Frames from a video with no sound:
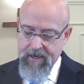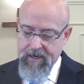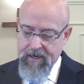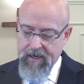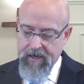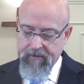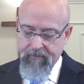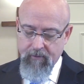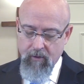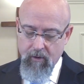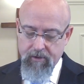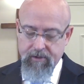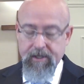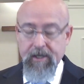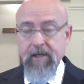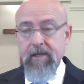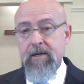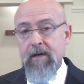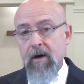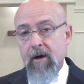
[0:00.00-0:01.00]
And of course, he
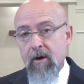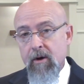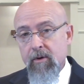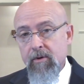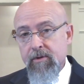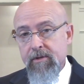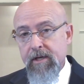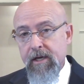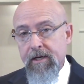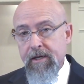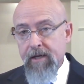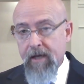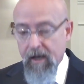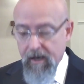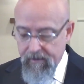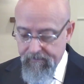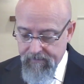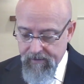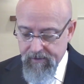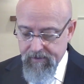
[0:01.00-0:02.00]
knows that none
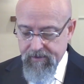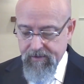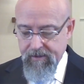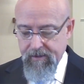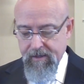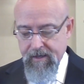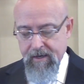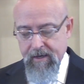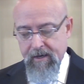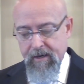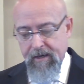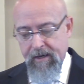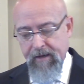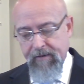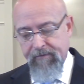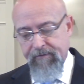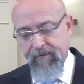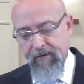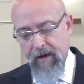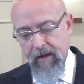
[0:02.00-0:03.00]
of us can
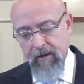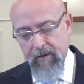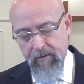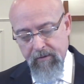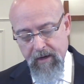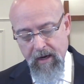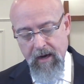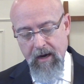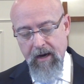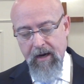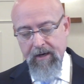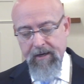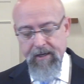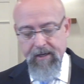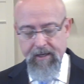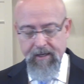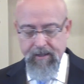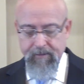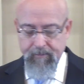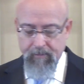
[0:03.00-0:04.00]
follow God
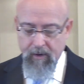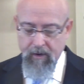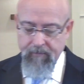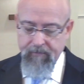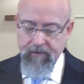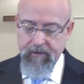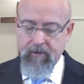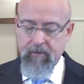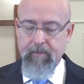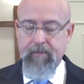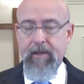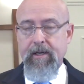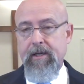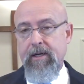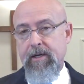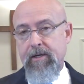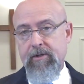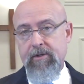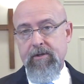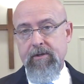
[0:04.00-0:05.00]
in perfect
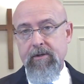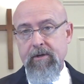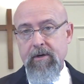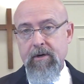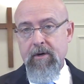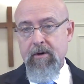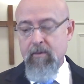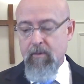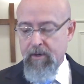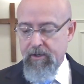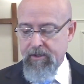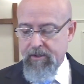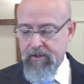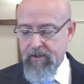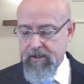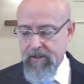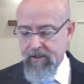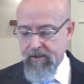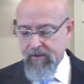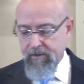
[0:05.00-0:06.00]
obedience, which
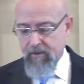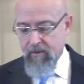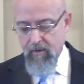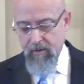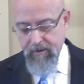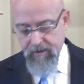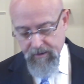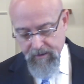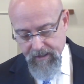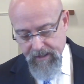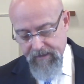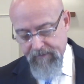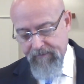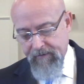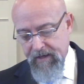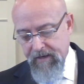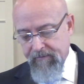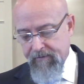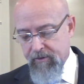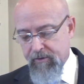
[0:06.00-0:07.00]
is going to leave
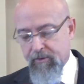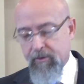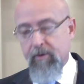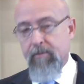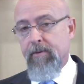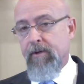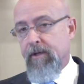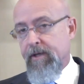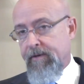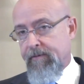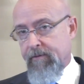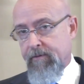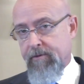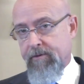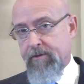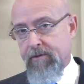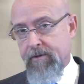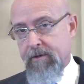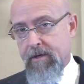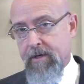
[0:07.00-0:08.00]
even true
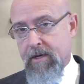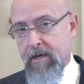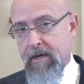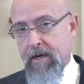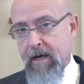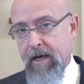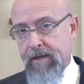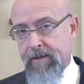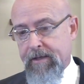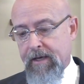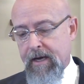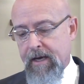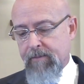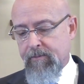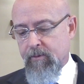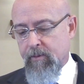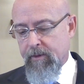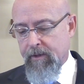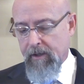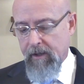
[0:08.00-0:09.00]
believers at
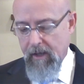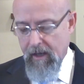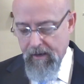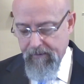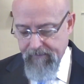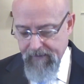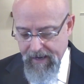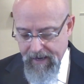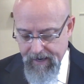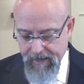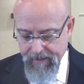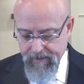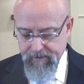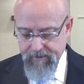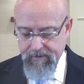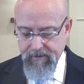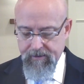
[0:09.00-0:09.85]
times with a lot of angst.